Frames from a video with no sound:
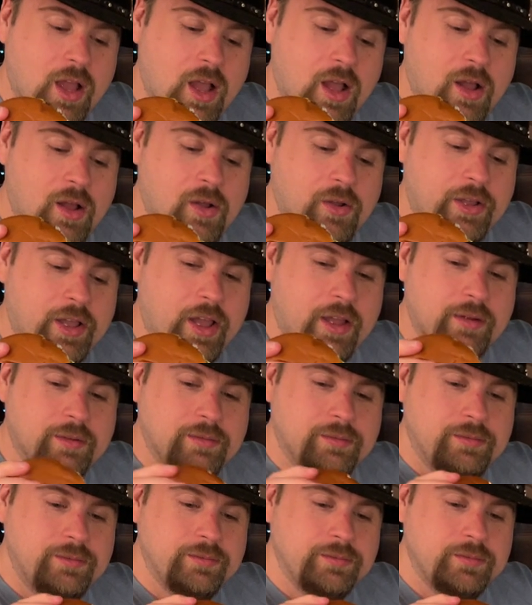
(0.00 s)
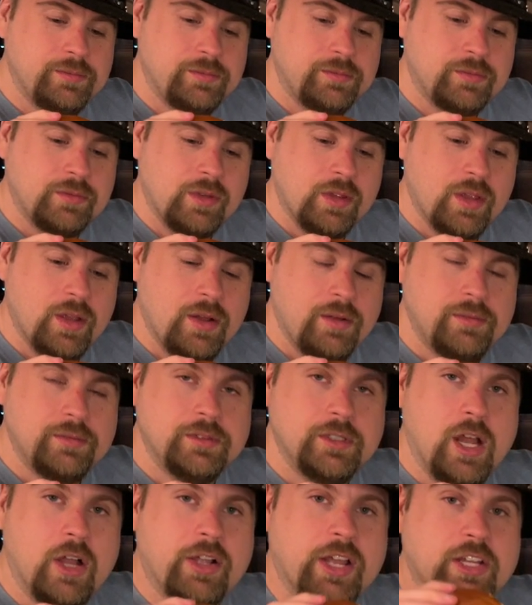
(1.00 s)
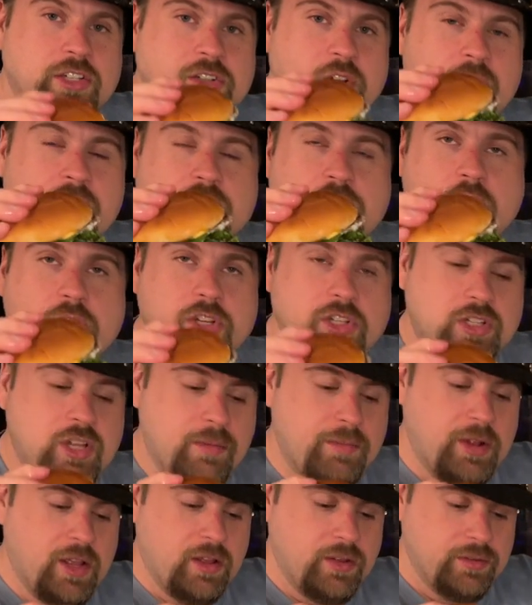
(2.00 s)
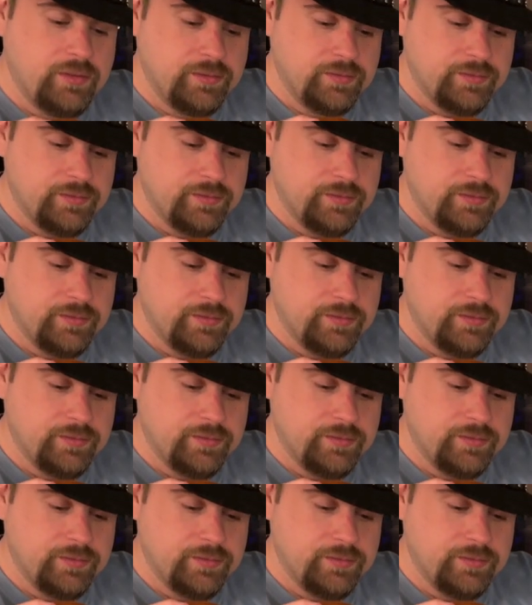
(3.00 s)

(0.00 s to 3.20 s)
Oh, okay. I think that's better. Okay, so ignore this thumbnail?